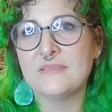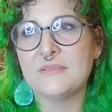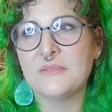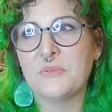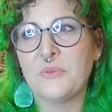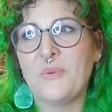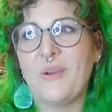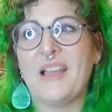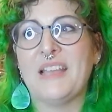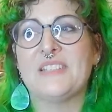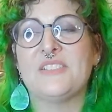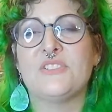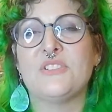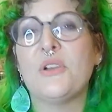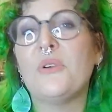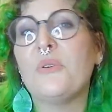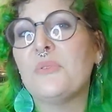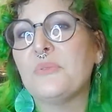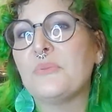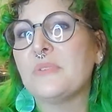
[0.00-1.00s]
Why
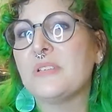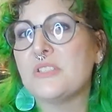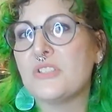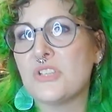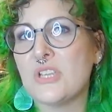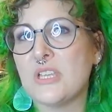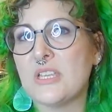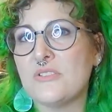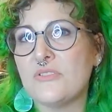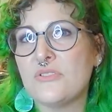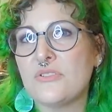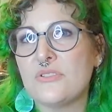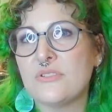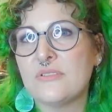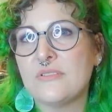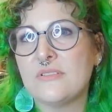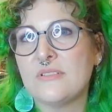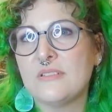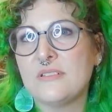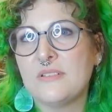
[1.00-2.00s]
don't we change?
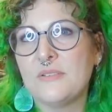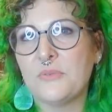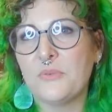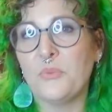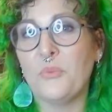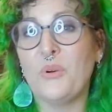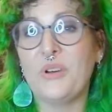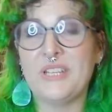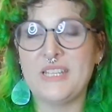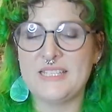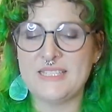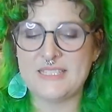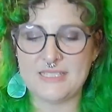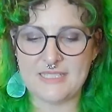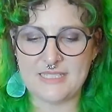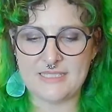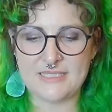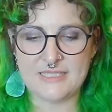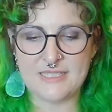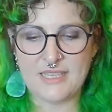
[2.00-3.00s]
What is
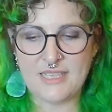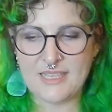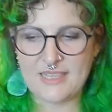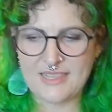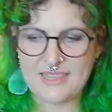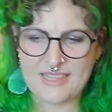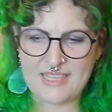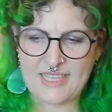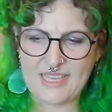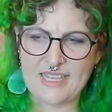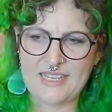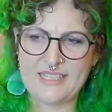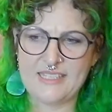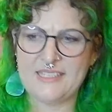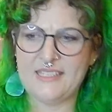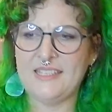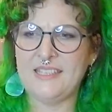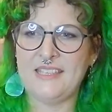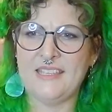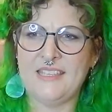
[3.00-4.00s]
it that
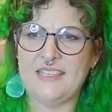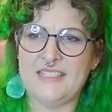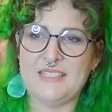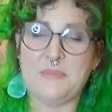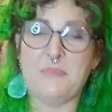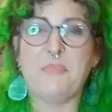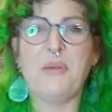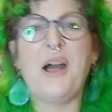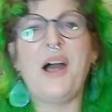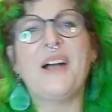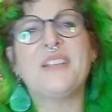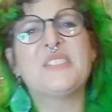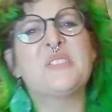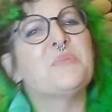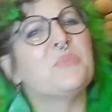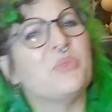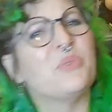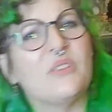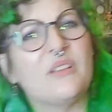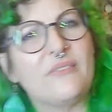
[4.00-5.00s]
is
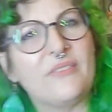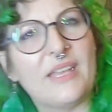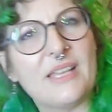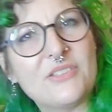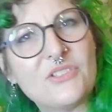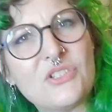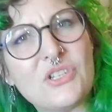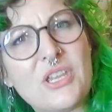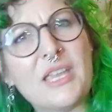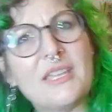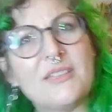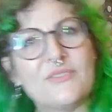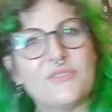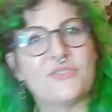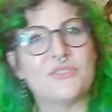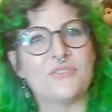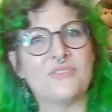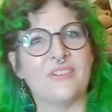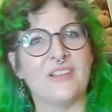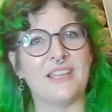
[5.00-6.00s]
impossible of that
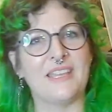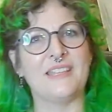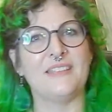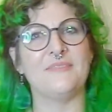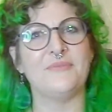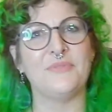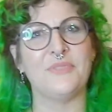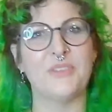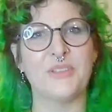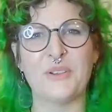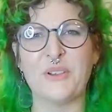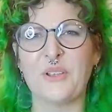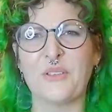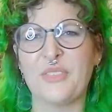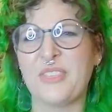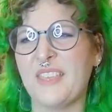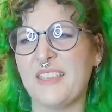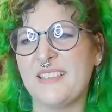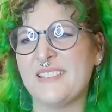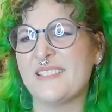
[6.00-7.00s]
change, right? There are
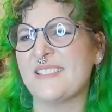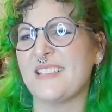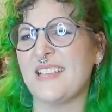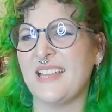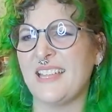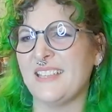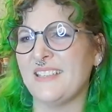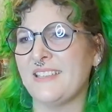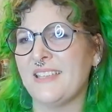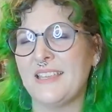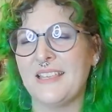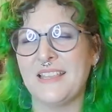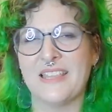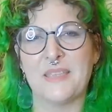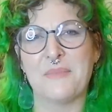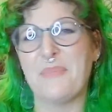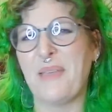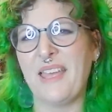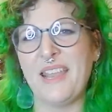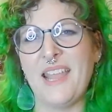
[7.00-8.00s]
things that,
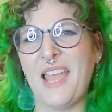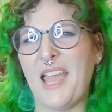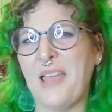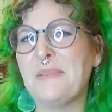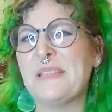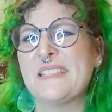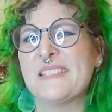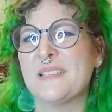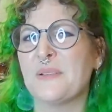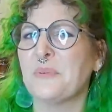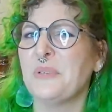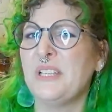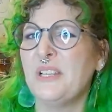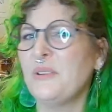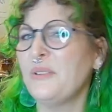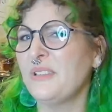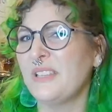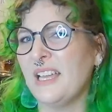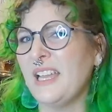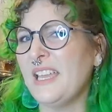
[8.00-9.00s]
like bad habits that we
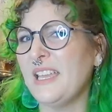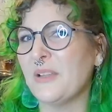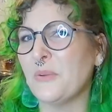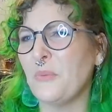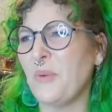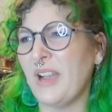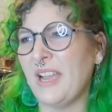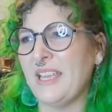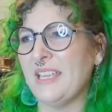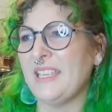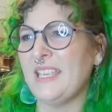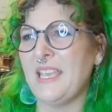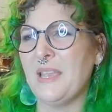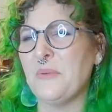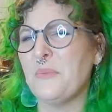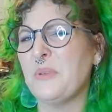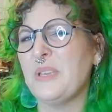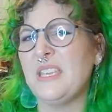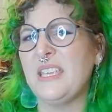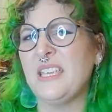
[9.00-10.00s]
don't like. Why can't
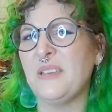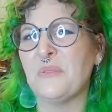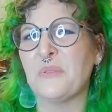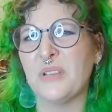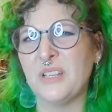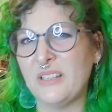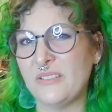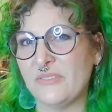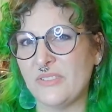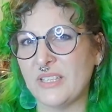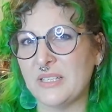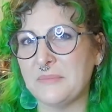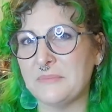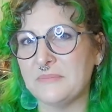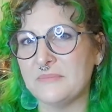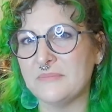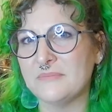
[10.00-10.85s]
we get rid of them?